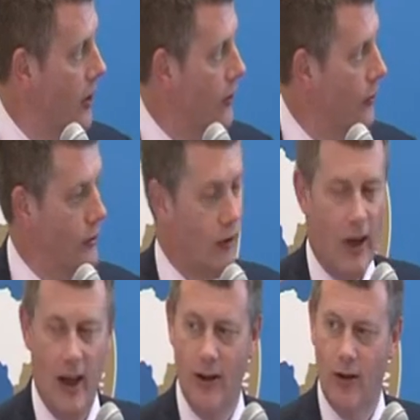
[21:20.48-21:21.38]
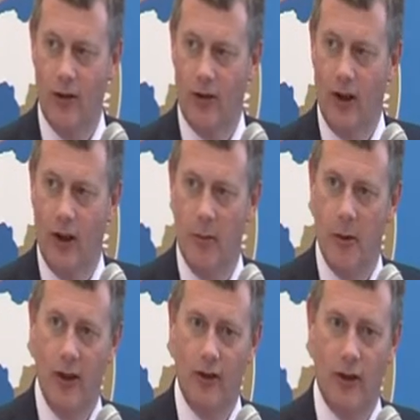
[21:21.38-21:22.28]
There are standard
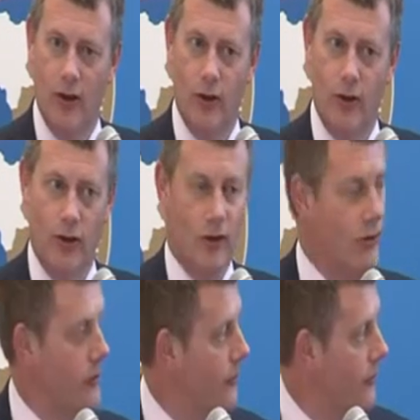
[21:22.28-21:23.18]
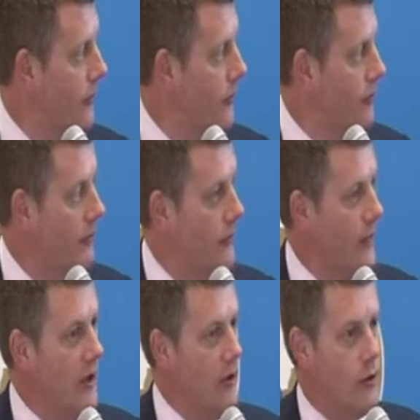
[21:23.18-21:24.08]
cyber exclusions.
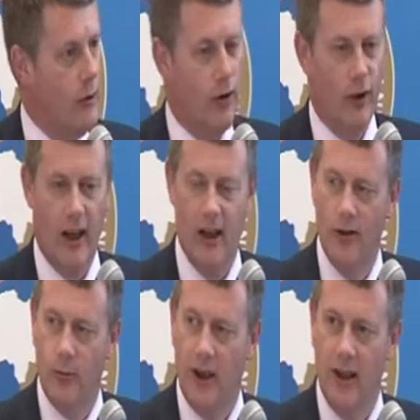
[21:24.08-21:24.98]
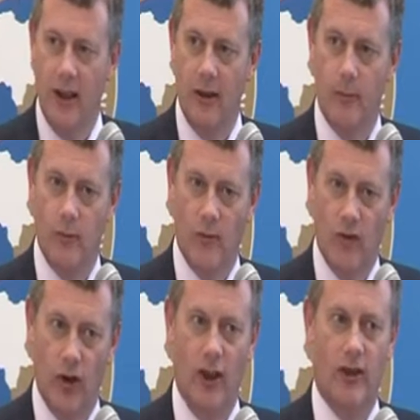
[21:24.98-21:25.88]
These you would look at as being
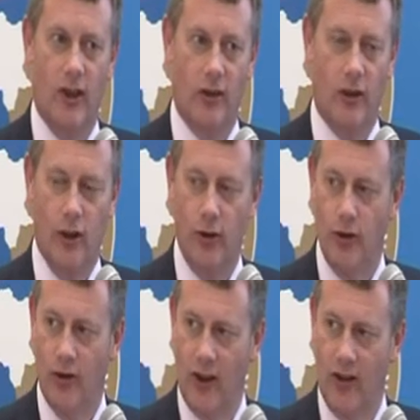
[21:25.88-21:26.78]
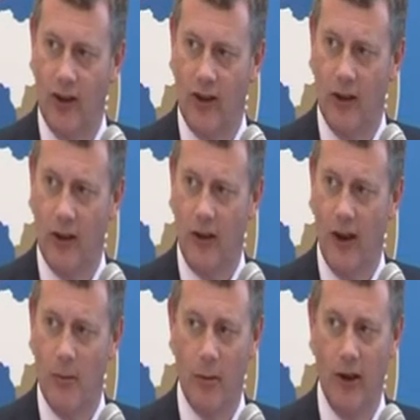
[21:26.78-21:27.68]
treaty exclusions.
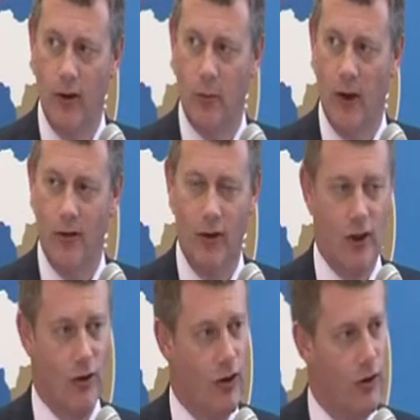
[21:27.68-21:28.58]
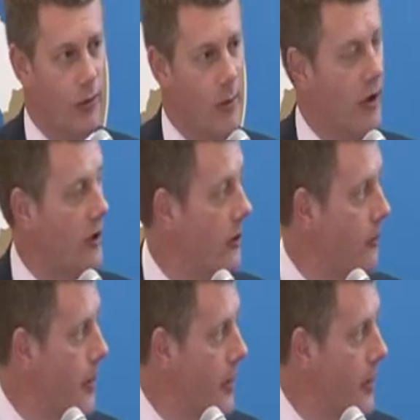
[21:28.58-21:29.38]
They're imposed by the reinsurance market.